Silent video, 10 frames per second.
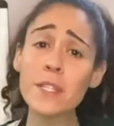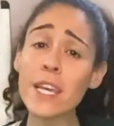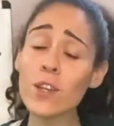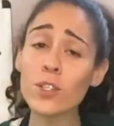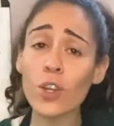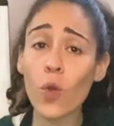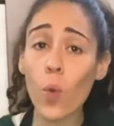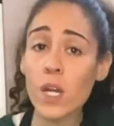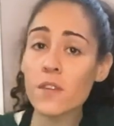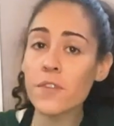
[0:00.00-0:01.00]
potatoes are a
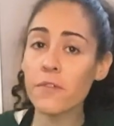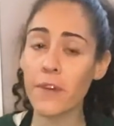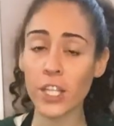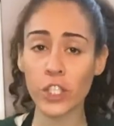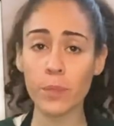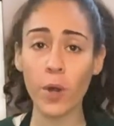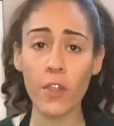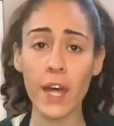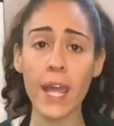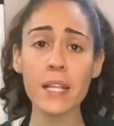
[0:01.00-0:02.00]
wonderful vegetable
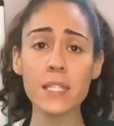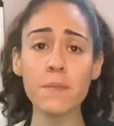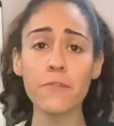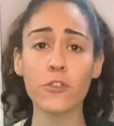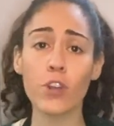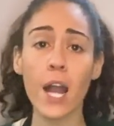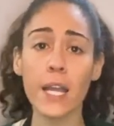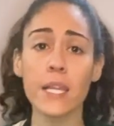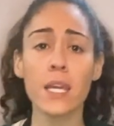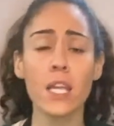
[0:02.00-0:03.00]
that adds some
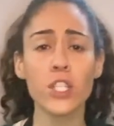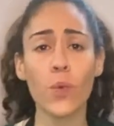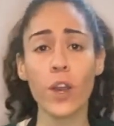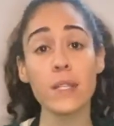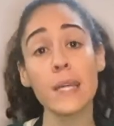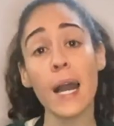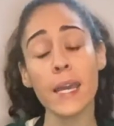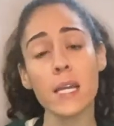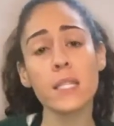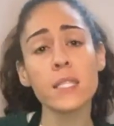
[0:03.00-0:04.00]
variety into our
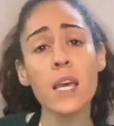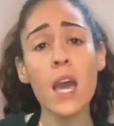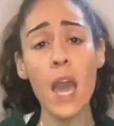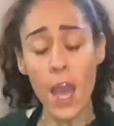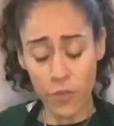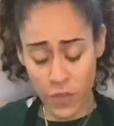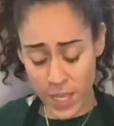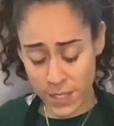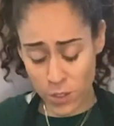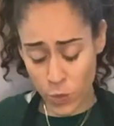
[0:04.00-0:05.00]
diets.
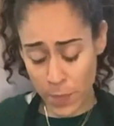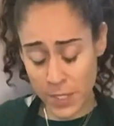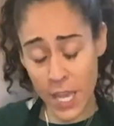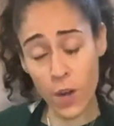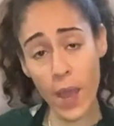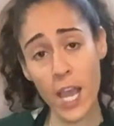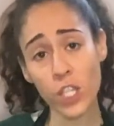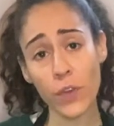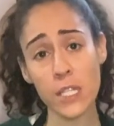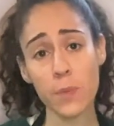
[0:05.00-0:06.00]
This sweet potato hash
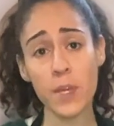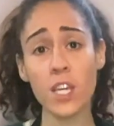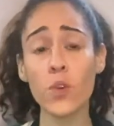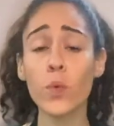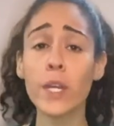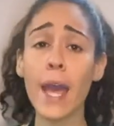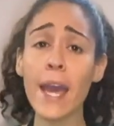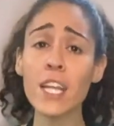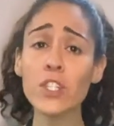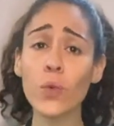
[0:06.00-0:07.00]
recipe would
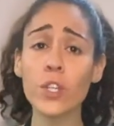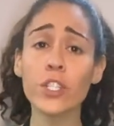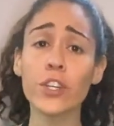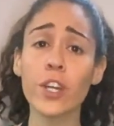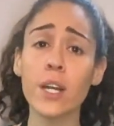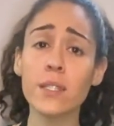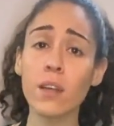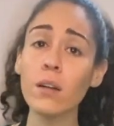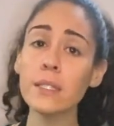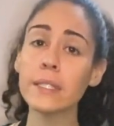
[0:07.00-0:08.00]
add towards your
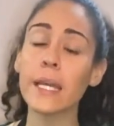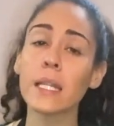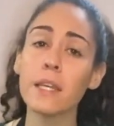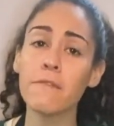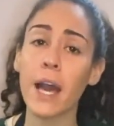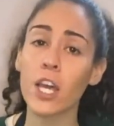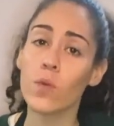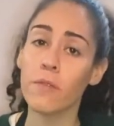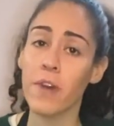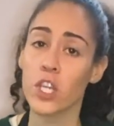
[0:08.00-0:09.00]
adult daily value
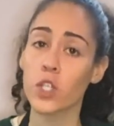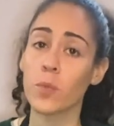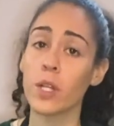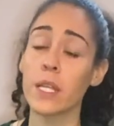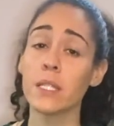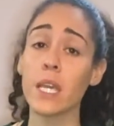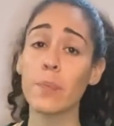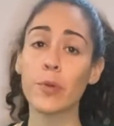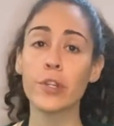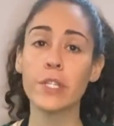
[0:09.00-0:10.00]
of vegetable
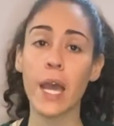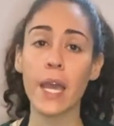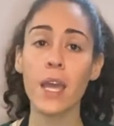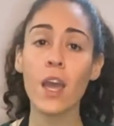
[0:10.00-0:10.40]
intake per day.